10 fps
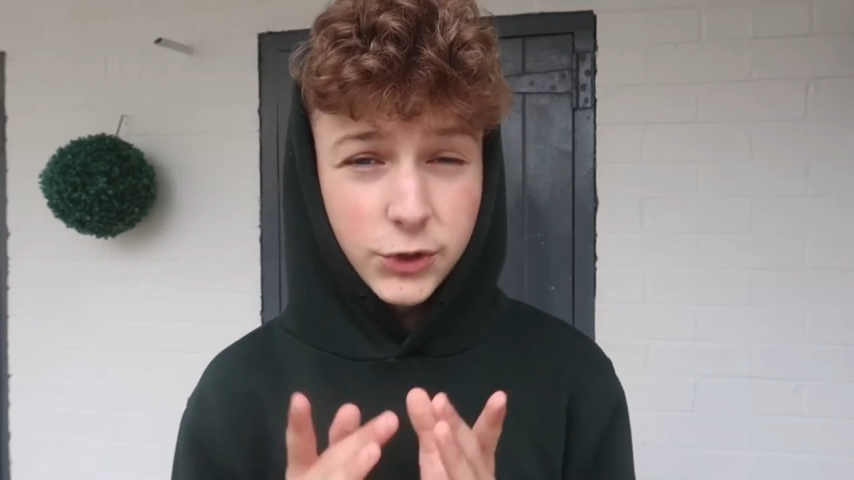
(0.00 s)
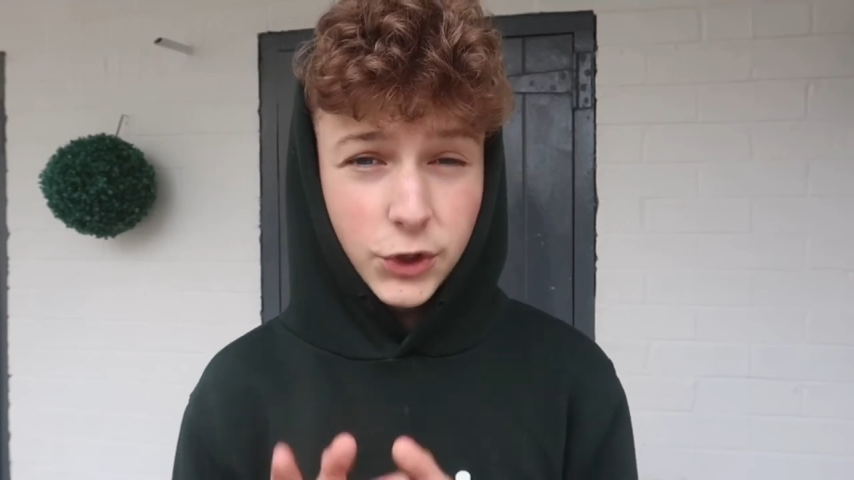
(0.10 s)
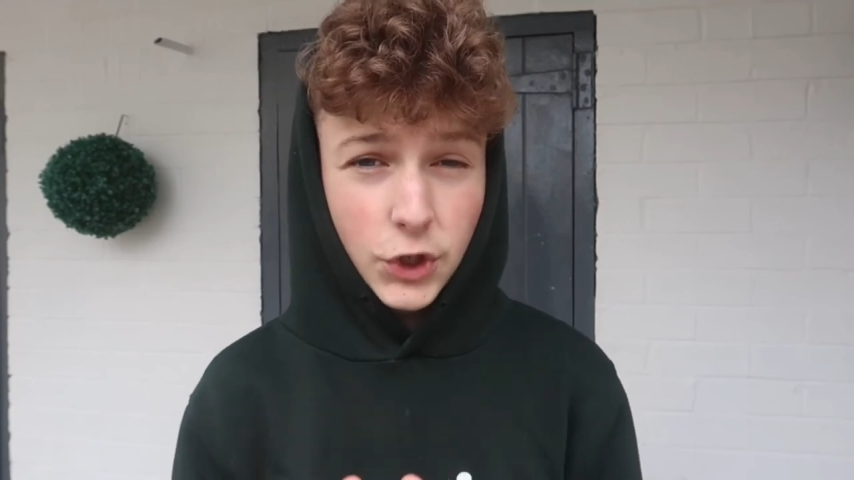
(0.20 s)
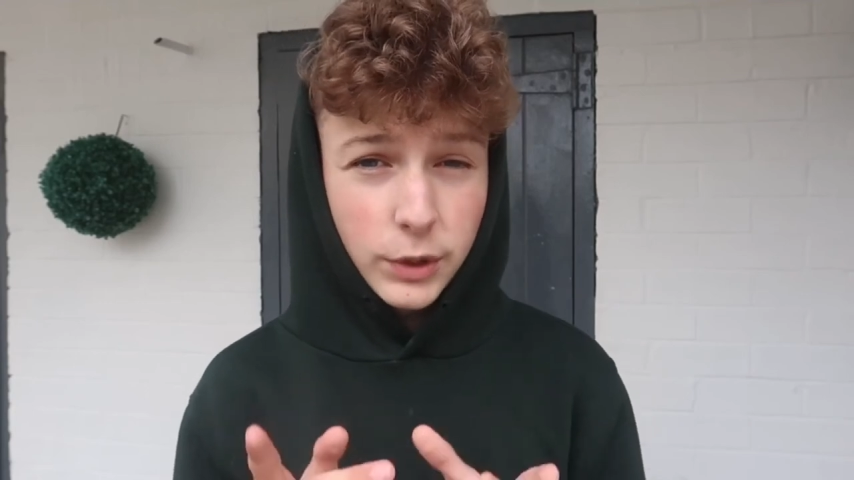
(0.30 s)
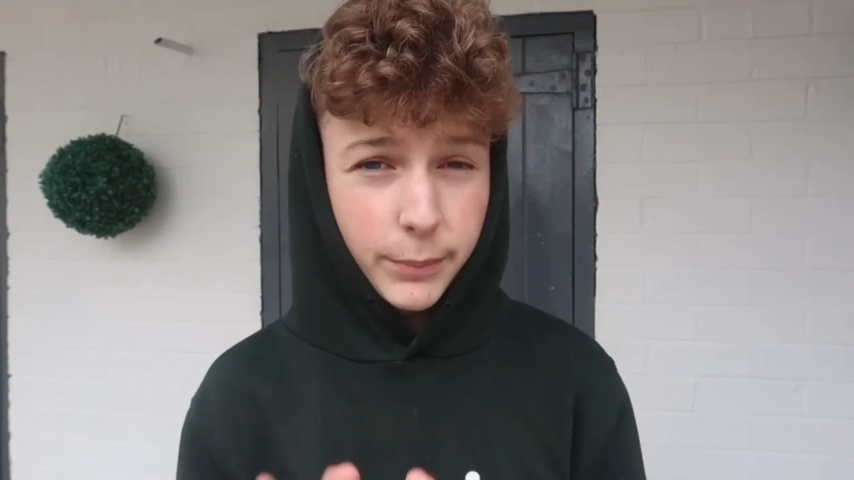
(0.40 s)
and
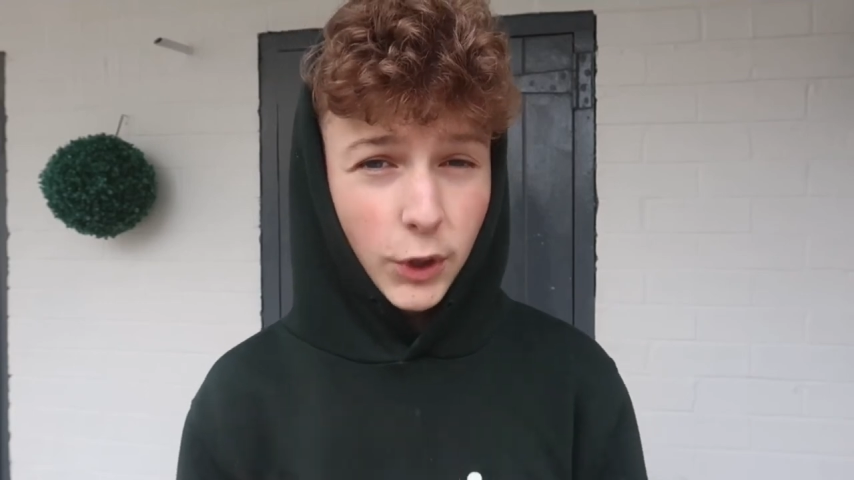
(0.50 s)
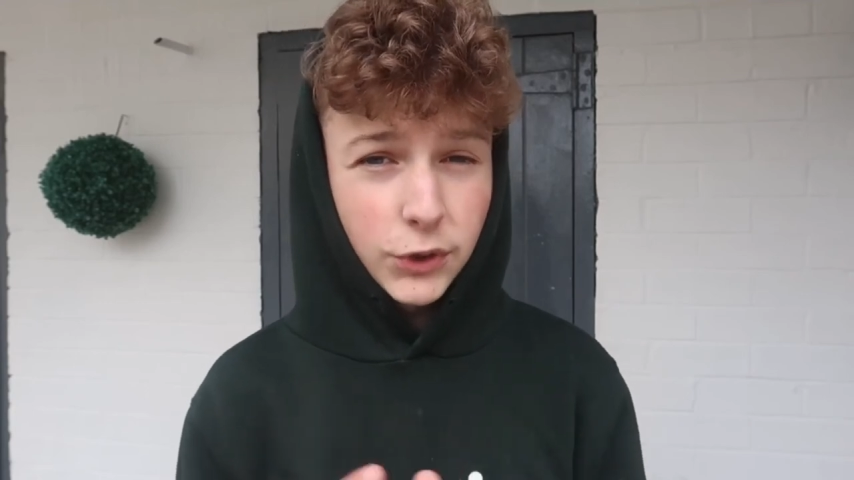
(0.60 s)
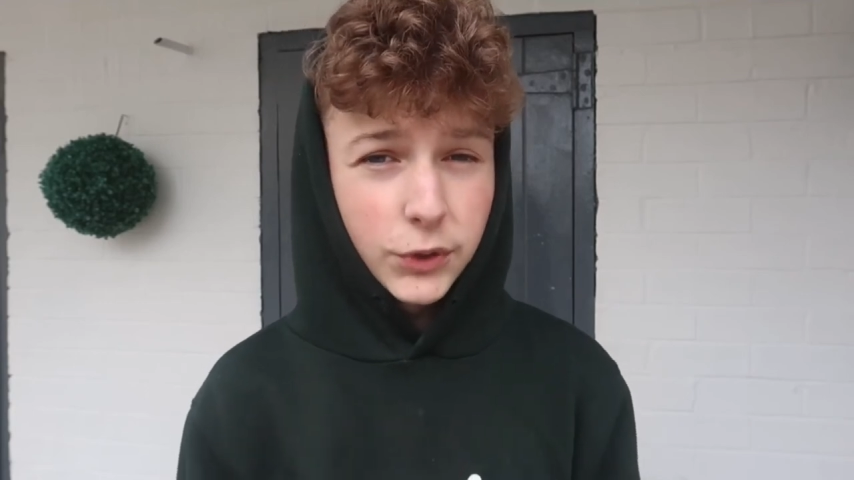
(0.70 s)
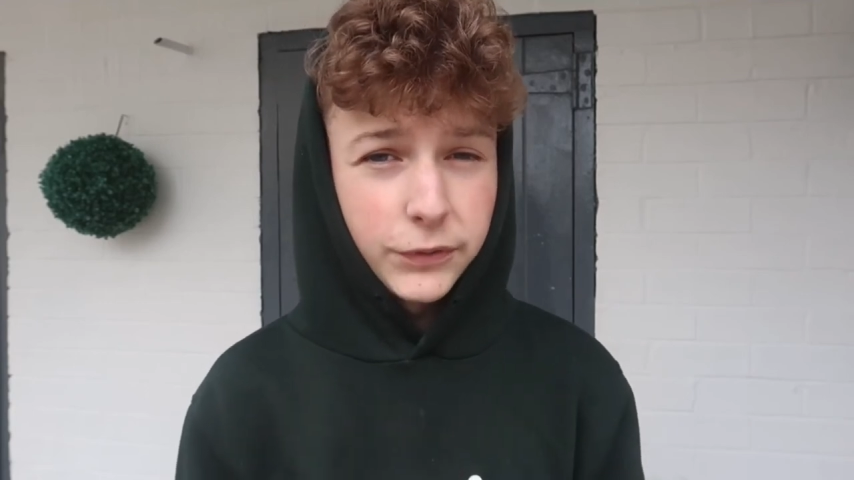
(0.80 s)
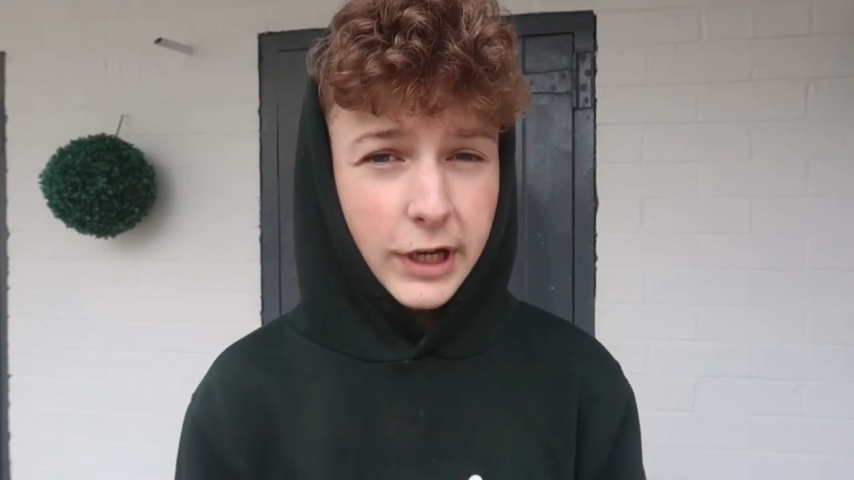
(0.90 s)
turn
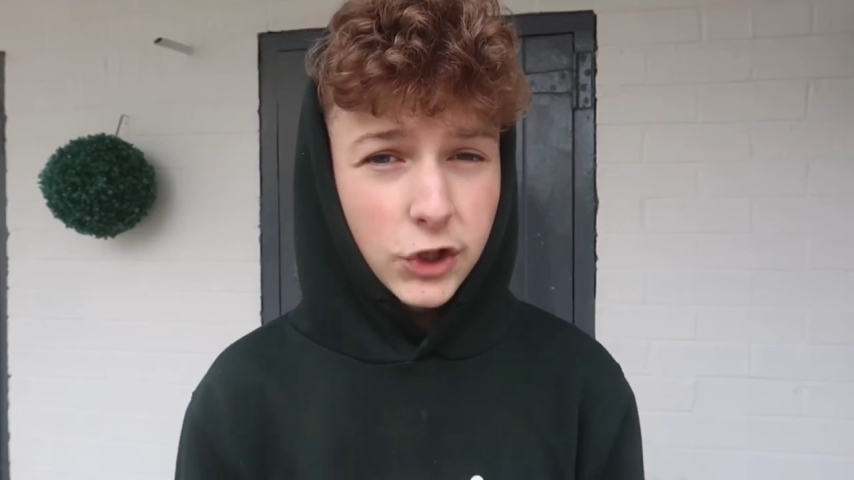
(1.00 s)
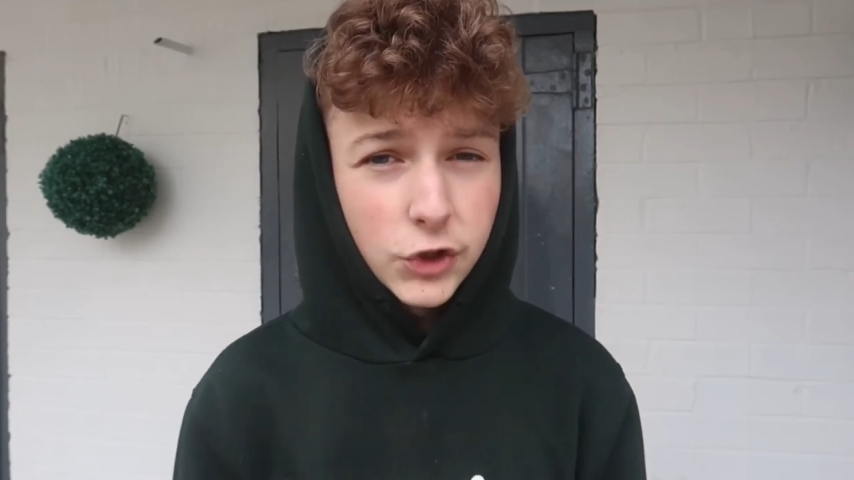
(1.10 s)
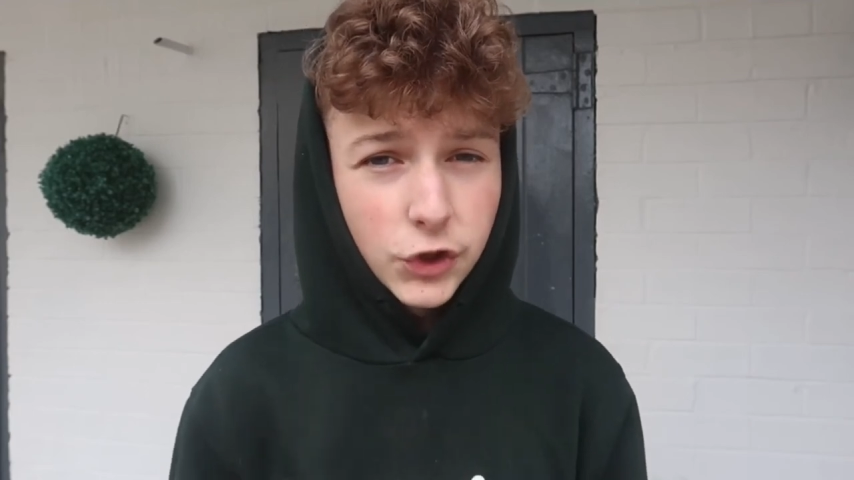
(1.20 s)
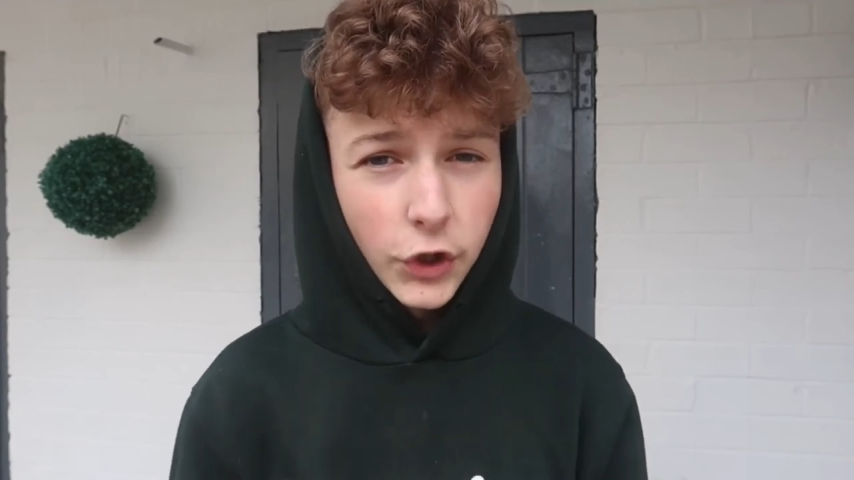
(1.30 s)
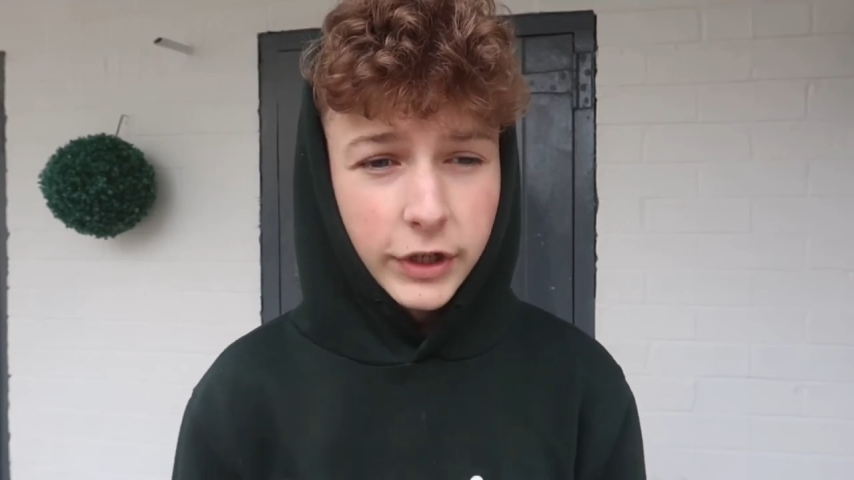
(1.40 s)
post
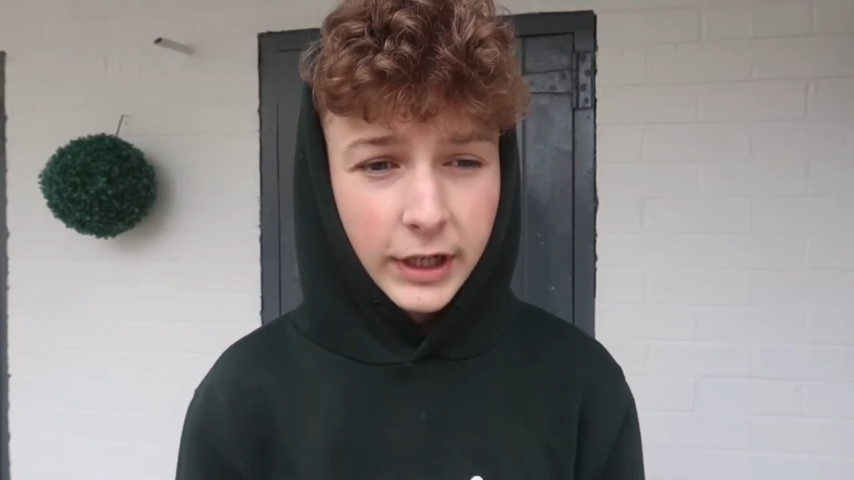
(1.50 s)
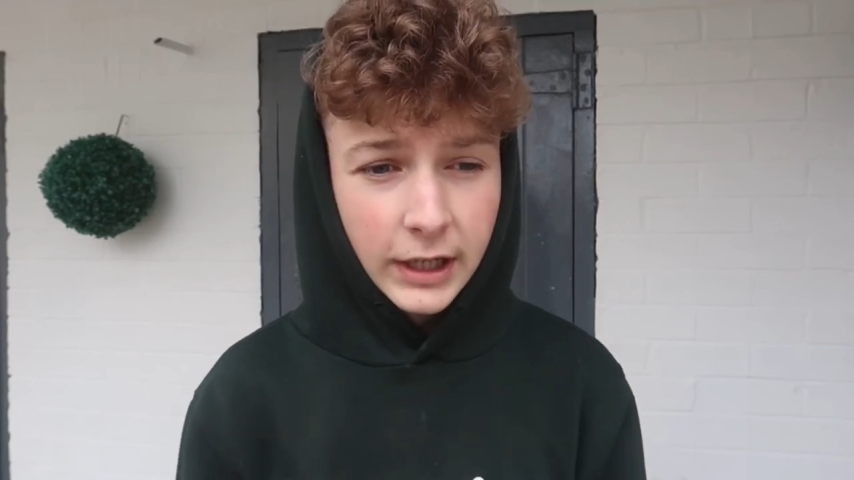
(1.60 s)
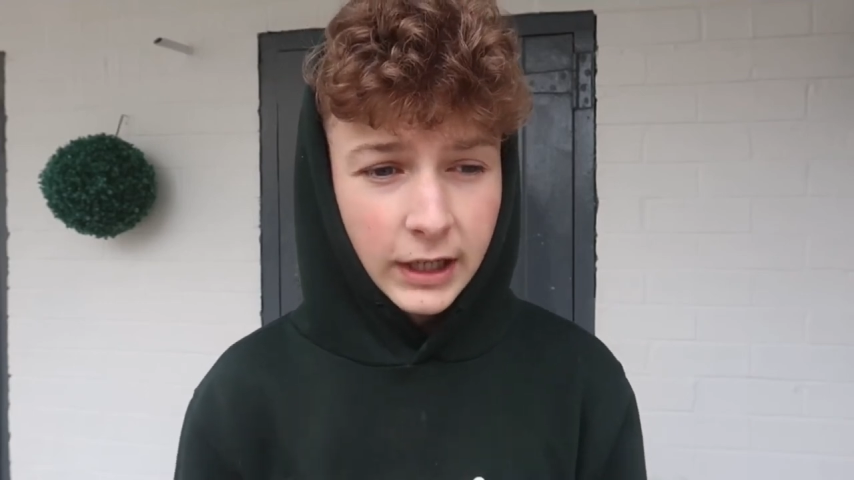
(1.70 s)
notifications on.